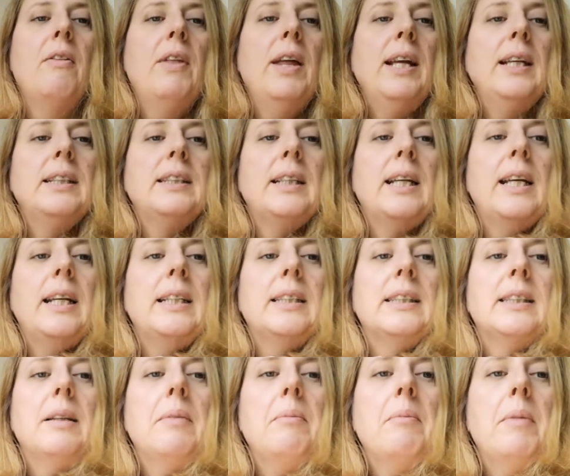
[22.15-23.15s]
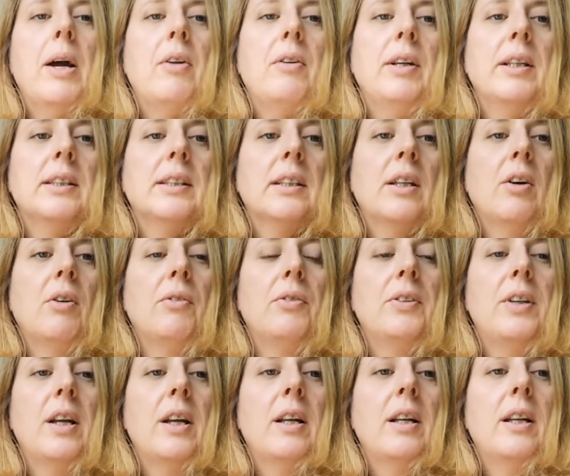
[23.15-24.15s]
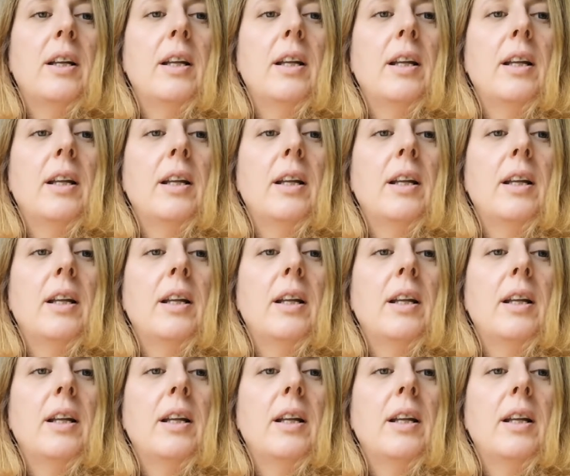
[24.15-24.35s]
This is the Marius Kofta.